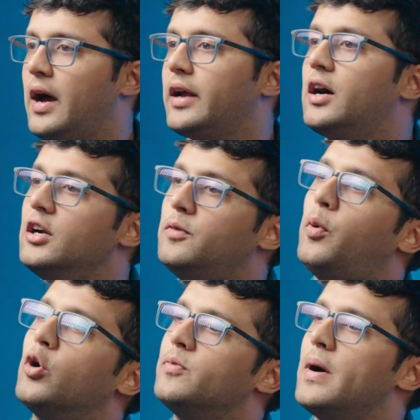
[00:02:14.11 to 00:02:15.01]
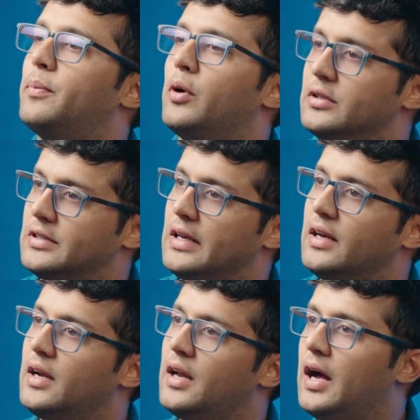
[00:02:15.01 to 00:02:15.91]
I can't port my policy.
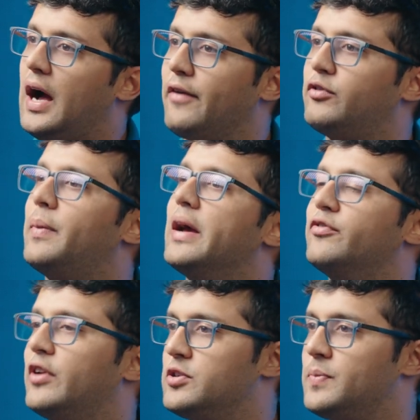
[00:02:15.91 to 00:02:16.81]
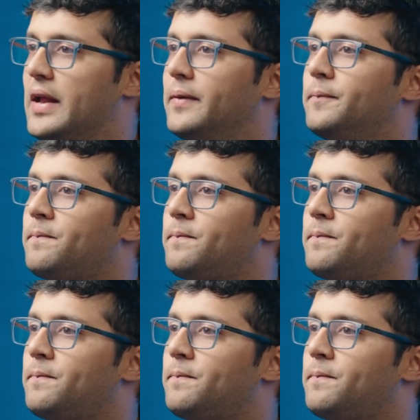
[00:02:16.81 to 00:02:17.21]
I have to buy a fresh plan.